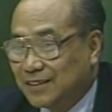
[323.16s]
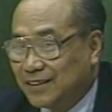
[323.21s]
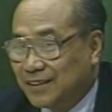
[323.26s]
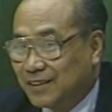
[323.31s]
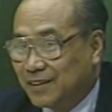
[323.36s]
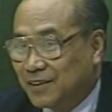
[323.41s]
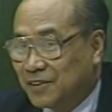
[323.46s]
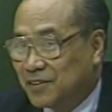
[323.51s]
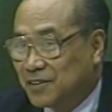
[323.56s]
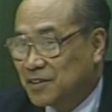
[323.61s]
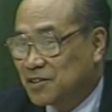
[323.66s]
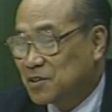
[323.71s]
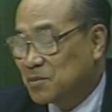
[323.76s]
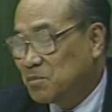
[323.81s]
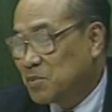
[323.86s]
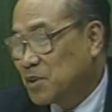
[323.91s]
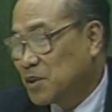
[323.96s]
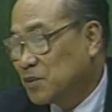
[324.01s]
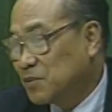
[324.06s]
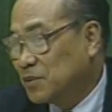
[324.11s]
And, and there
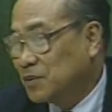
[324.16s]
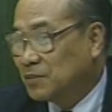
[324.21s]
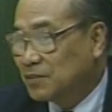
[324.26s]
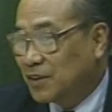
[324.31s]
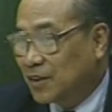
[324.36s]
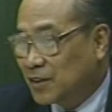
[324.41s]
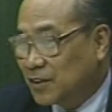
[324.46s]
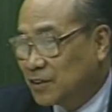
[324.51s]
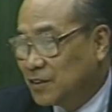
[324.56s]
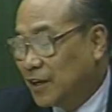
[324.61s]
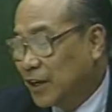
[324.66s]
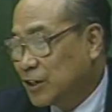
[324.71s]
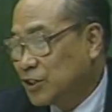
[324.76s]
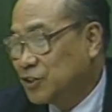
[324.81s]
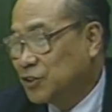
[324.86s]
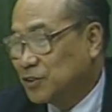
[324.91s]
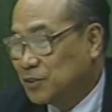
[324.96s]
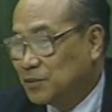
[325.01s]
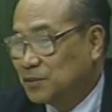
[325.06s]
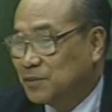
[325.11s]
is a bit of a
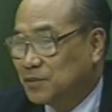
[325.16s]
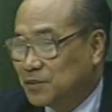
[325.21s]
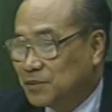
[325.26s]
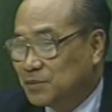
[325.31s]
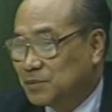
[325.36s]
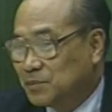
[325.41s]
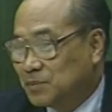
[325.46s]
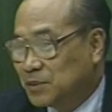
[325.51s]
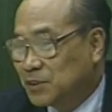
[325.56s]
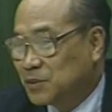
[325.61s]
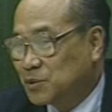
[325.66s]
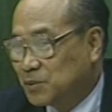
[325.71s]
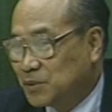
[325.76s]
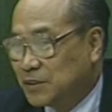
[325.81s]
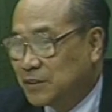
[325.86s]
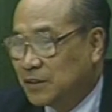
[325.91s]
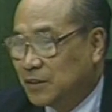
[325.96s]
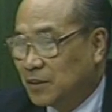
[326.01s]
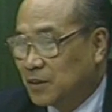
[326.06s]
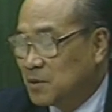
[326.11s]
connection
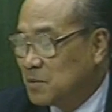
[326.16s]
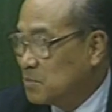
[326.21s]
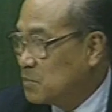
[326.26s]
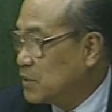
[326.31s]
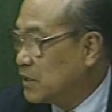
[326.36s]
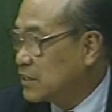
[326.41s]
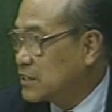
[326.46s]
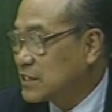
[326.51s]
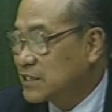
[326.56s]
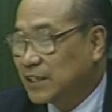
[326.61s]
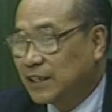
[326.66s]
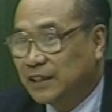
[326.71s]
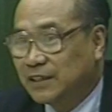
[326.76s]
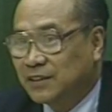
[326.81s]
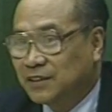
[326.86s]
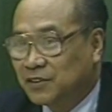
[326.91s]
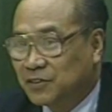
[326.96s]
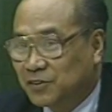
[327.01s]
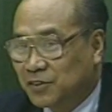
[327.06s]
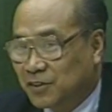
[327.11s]
between Olympics
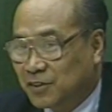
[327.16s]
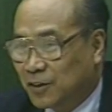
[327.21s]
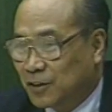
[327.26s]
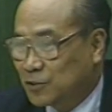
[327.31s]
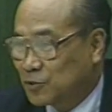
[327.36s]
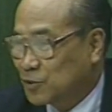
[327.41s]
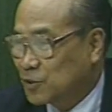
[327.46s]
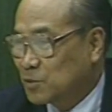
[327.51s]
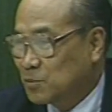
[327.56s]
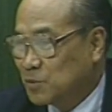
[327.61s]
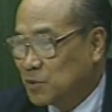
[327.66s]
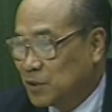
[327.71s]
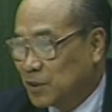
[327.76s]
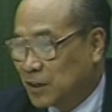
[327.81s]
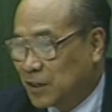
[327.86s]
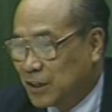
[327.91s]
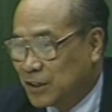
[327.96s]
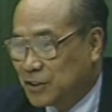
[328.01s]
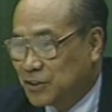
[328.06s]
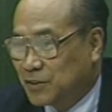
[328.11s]
and intercultural
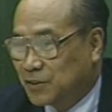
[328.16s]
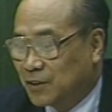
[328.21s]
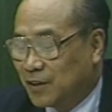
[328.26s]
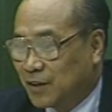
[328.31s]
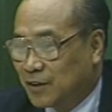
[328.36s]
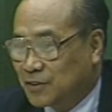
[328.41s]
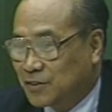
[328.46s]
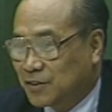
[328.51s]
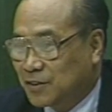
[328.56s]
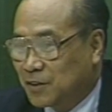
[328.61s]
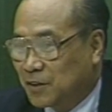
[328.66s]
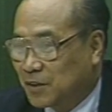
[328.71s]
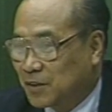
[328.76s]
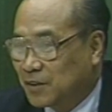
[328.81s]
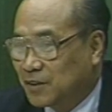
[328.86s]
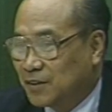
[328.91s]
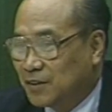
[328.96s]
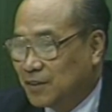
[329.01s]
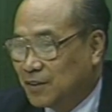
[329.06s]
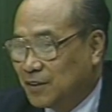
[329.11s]
communication. As
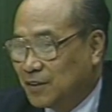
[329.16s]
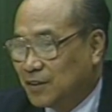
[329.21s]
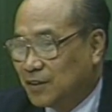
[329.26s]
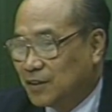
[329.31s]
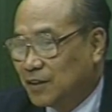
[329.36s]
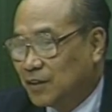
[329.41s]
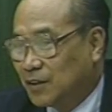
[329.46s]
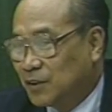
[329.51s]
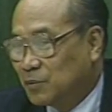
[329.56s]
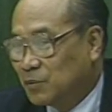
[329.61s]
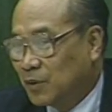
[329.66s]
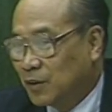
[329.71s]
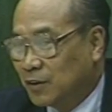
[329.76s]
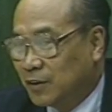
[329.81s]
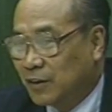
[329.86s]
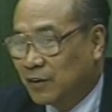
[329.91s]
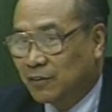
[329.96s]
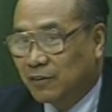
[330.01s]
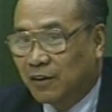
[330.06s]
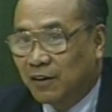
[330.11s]
Kit uh, will
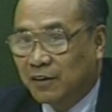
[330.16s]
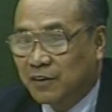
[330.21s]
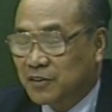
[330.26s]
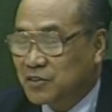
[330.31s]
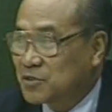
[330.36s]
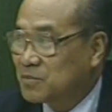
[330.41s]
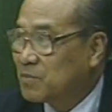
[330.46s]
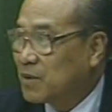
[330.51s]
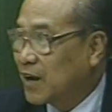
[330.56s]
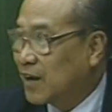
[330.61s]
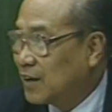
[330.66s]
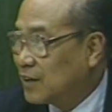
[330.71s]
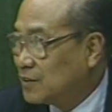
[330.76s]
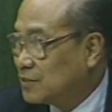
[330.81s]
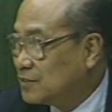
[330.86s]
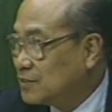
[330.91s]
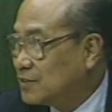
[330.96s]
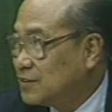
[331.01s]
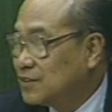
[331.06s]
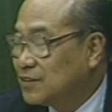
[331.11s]
later on
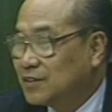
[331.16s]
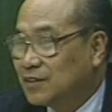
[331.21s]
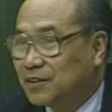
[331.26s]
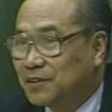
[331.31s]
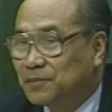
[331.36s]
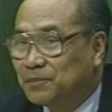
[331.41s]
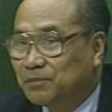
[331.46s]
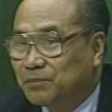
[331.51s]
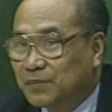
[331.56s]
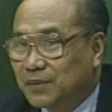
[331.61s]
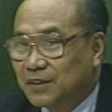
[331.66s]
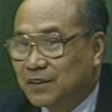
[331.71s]
expound, uh,